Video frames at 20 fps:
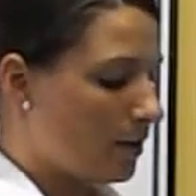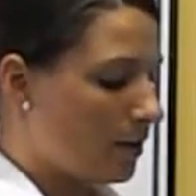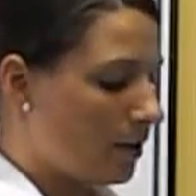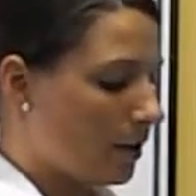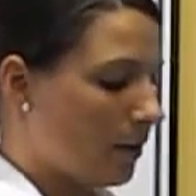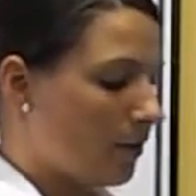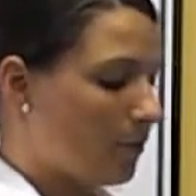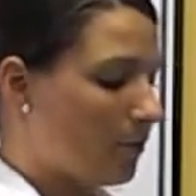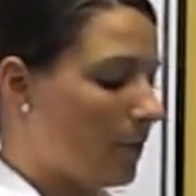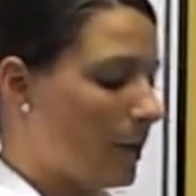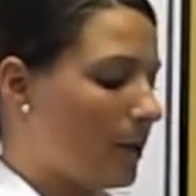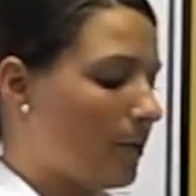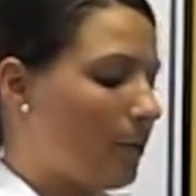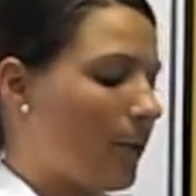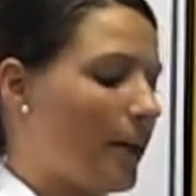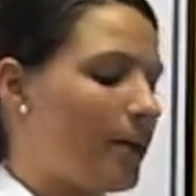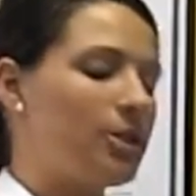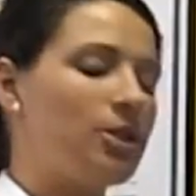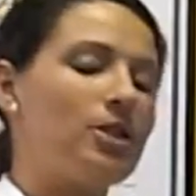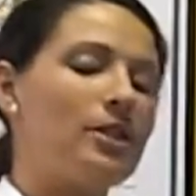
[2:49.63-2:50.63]
nerve being
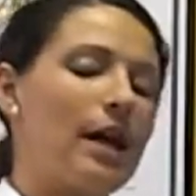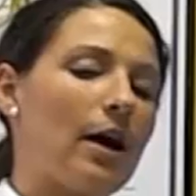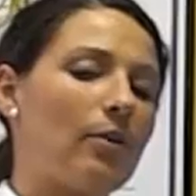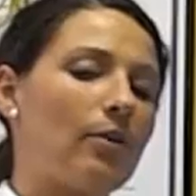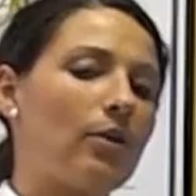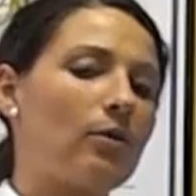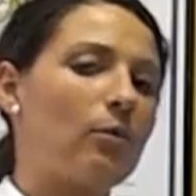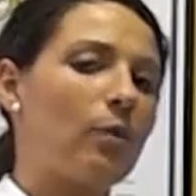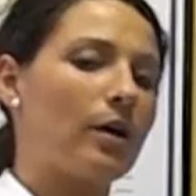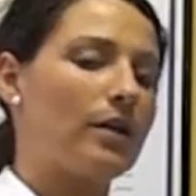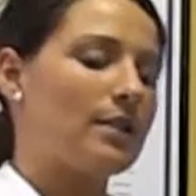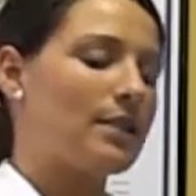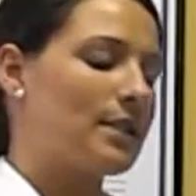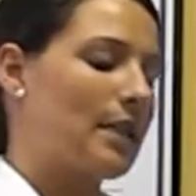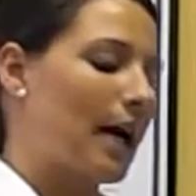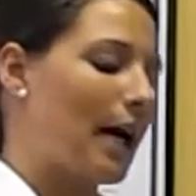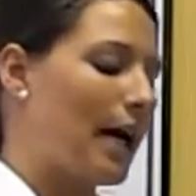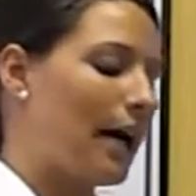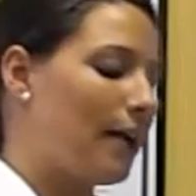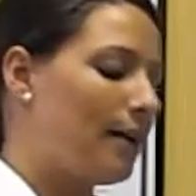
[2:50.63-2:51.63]
pinched down on one
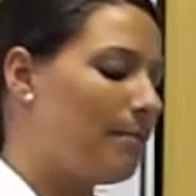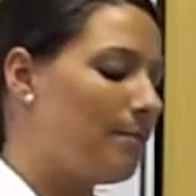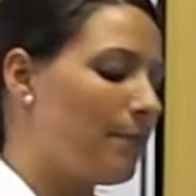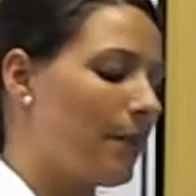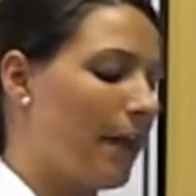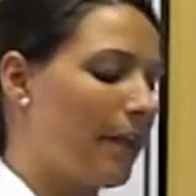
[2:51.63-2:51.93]
side,